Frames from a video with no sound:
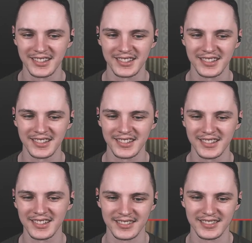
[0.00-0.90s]

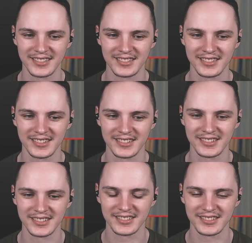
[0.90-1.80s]

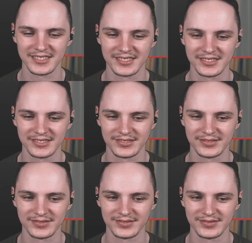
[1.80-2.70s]

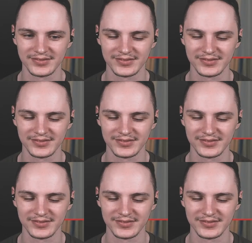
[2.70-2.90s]
No one is speaking in this clip.